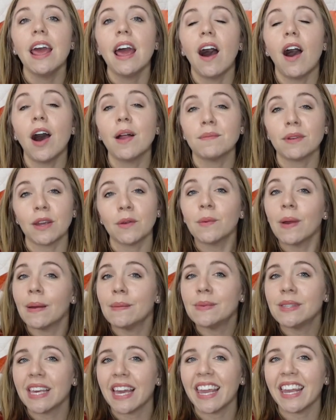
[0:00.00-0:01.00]
on my
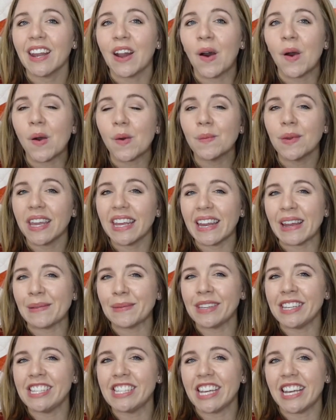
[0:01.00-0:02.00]
website,
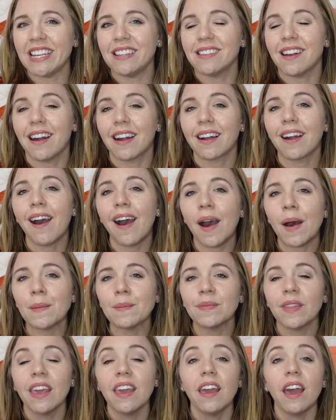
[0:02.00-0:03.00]

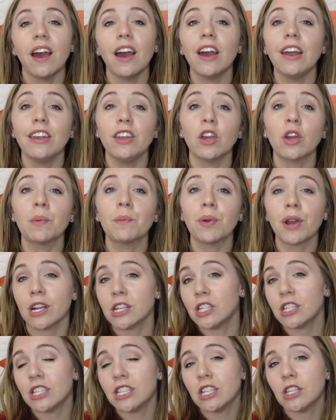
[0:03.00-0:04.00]
homemadeemilyjane.com, and you can
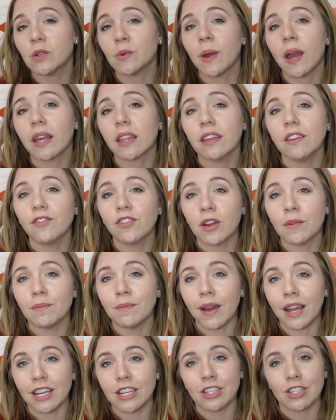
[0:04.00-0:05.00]
purchase it directly from
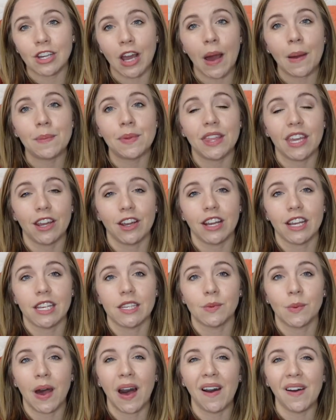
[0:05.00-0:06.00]
my shop there
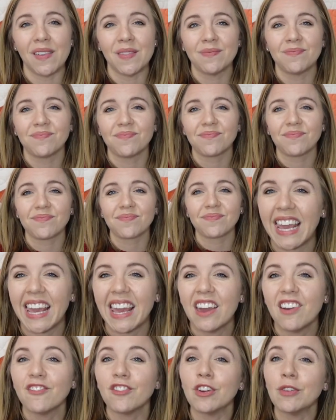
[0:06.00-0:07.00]
as well.
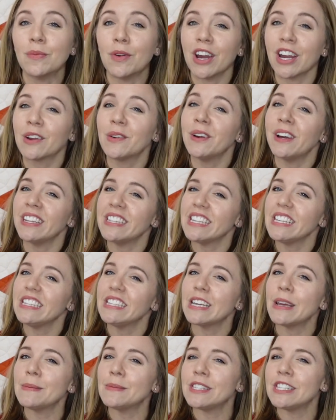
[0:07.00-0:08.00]
For more quilting
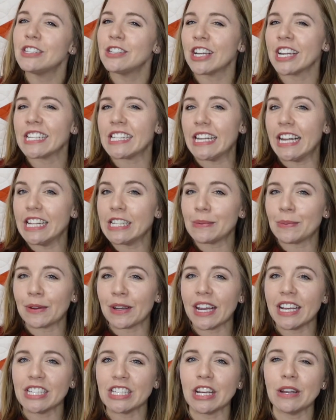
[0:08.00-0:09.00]
tips, tricks, and
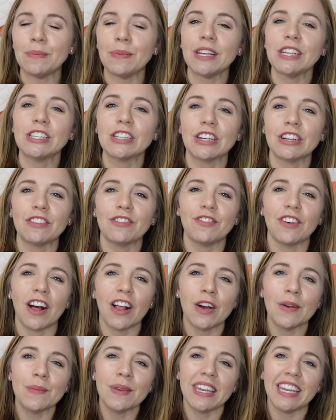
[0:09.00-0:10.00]
inspiration, be sure to
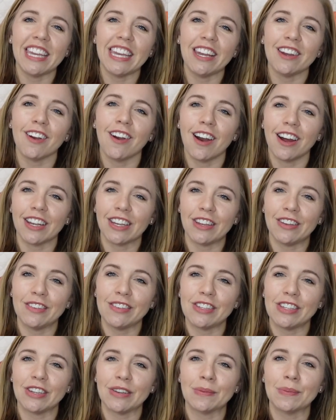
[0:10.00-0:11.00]
follow me here on
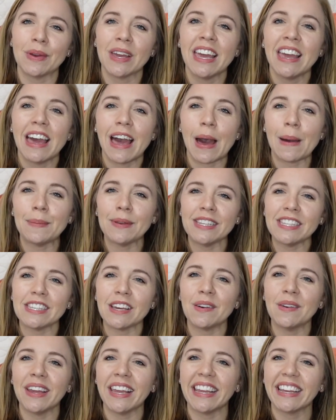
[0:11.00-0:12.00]
YouTube. Happy
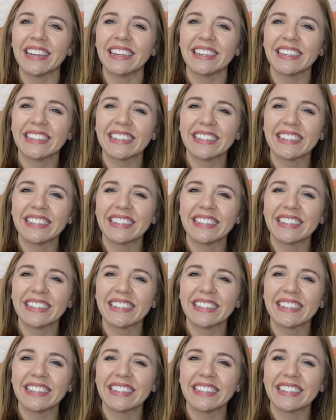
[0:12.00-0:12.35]
sewing!